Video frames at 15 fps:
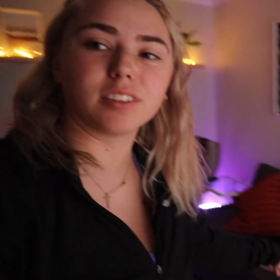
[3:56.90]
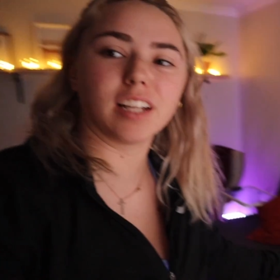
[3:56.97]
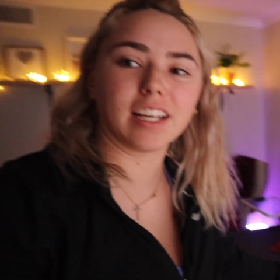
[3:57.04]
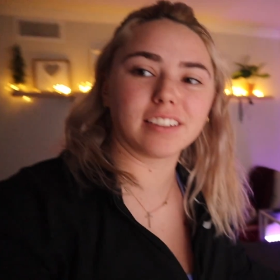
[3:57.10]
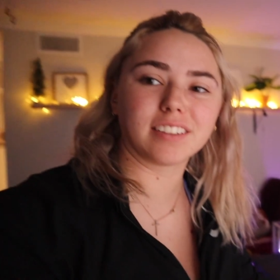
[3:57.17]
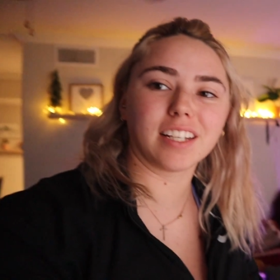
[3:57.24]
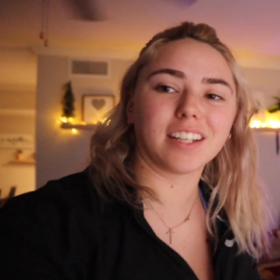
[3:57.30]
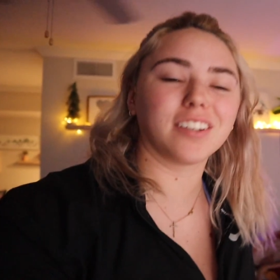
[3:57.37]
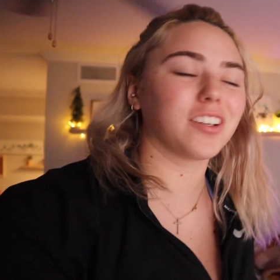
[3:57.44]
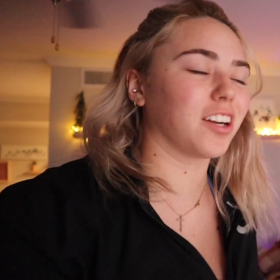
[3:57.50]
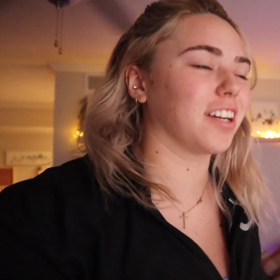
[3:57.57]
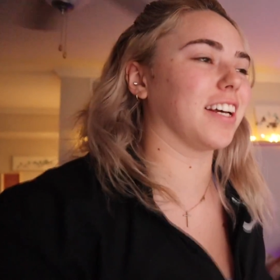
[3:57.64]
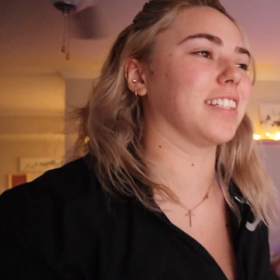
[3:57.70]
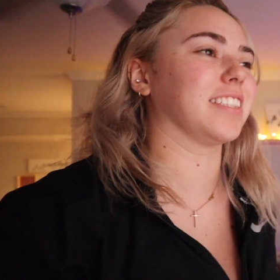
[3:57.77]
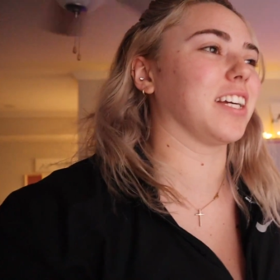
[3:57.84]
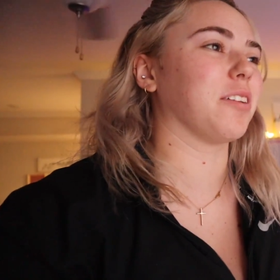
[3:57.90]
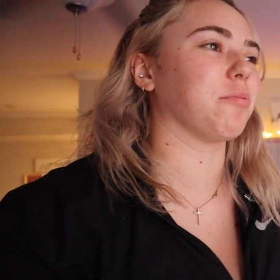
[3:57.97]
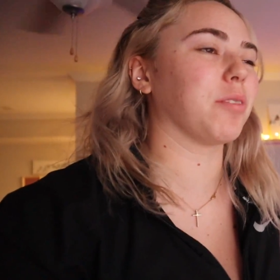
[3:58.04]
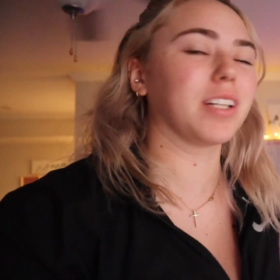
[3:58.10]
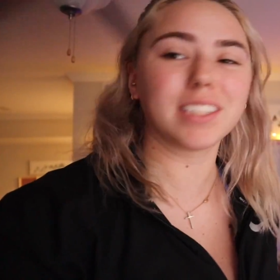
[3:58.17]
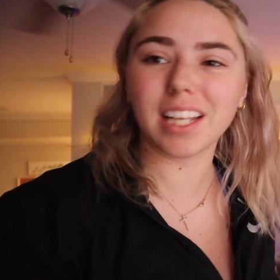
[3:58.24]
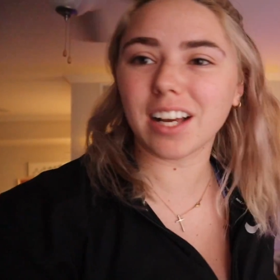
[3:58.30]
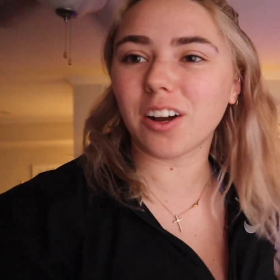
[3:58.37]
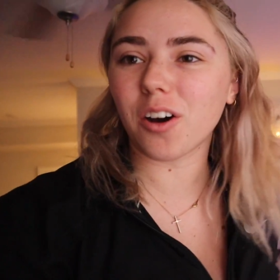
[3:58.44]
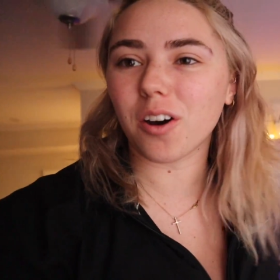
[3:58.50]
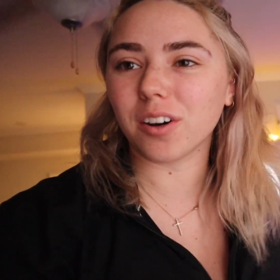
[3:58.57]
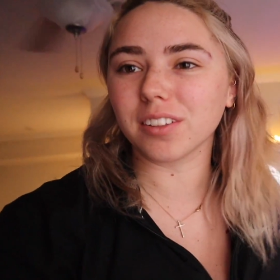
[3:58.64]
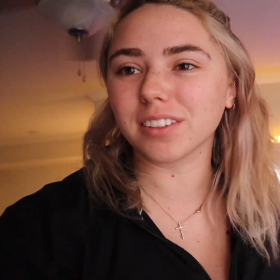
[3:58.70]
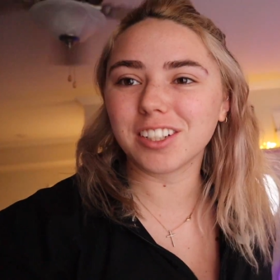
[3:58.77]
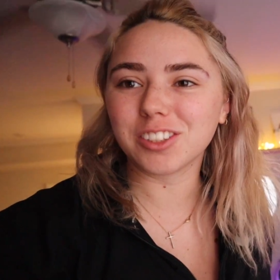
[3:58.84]
nightstand, not nightstand. What is that
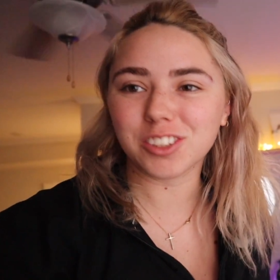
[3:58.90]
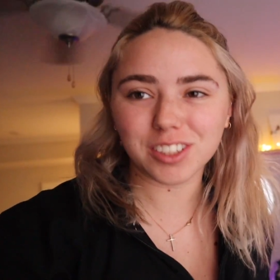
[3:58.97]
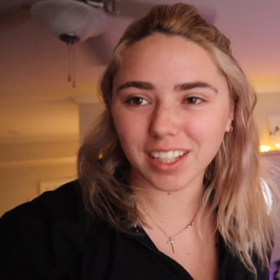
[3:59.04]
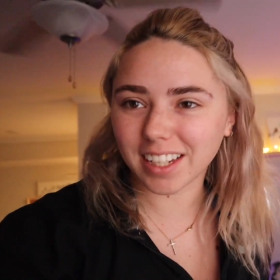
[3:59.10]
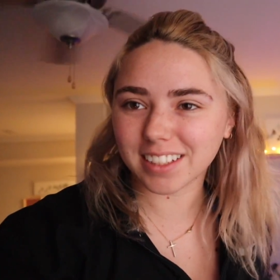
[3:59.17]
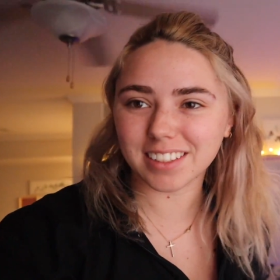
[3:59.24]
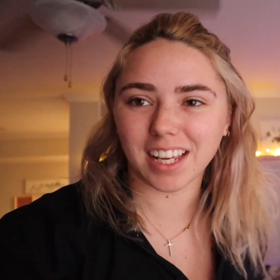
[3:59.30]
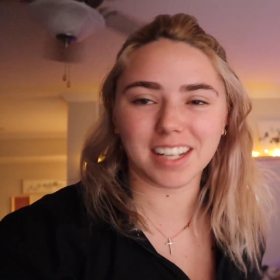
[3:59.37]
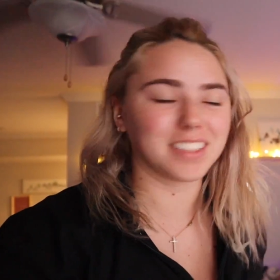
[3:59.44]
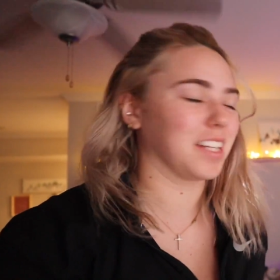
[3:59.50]
called? Just like a side